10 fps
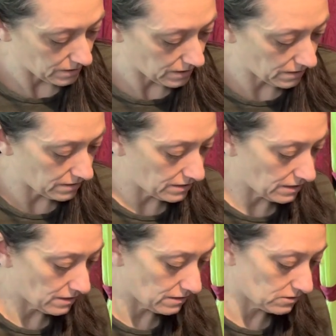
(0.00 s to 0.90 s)
down in
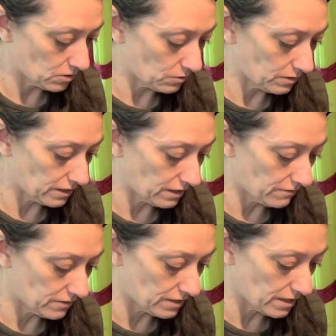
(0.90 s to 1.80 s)
there, totally
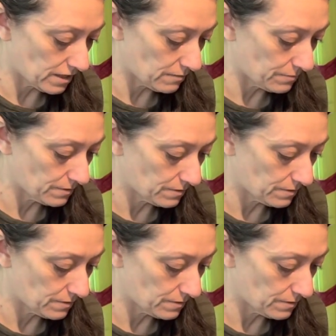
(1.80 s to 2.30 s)
cover it up.